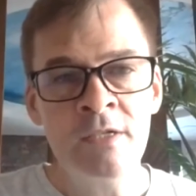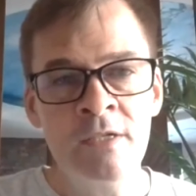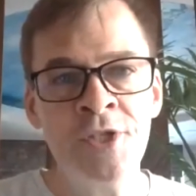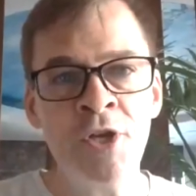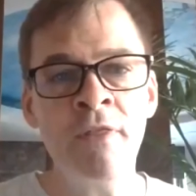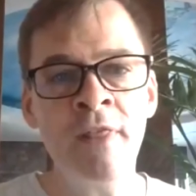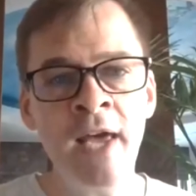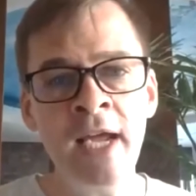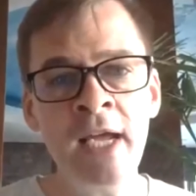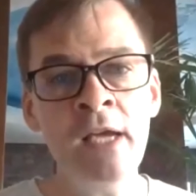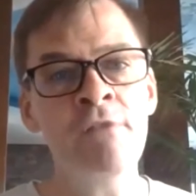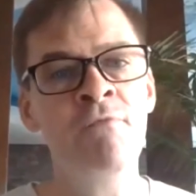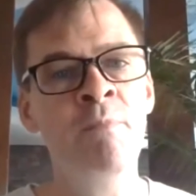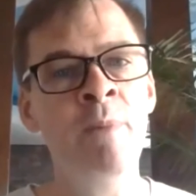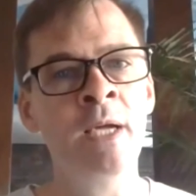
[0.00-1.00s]
So they
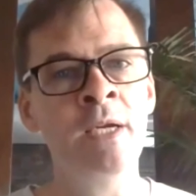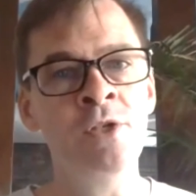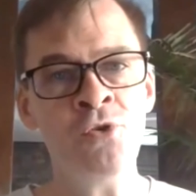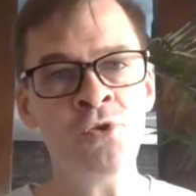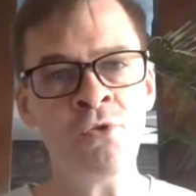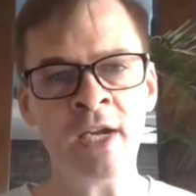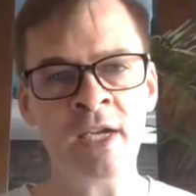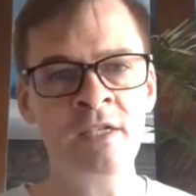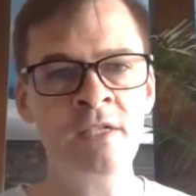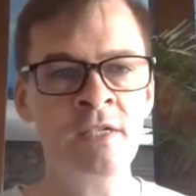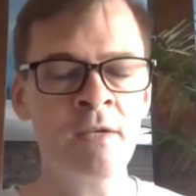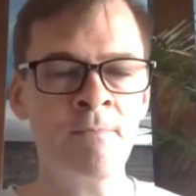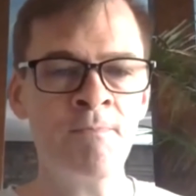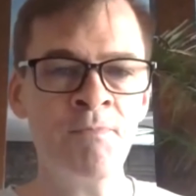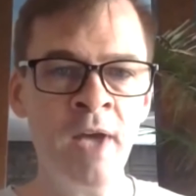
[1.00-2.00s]
have been
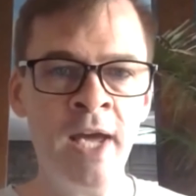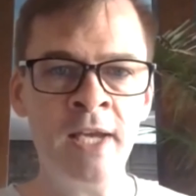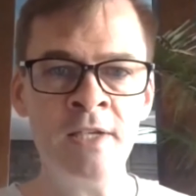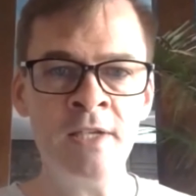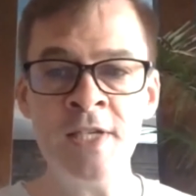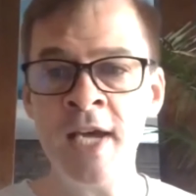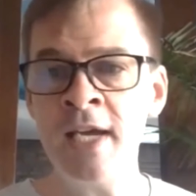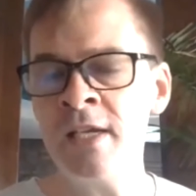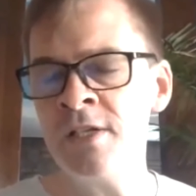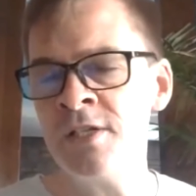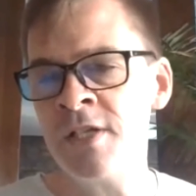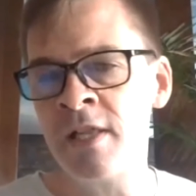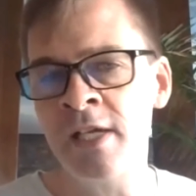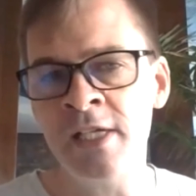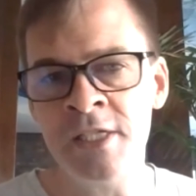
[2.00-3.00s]
tricked and taken
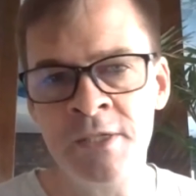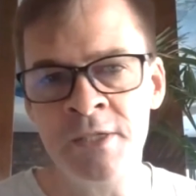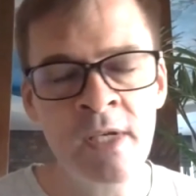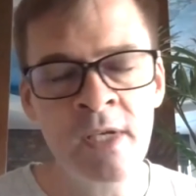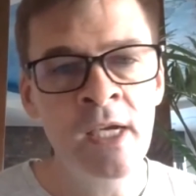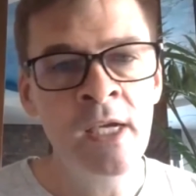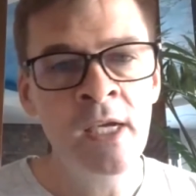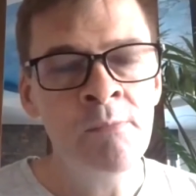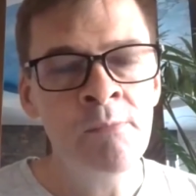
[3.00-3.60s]
to these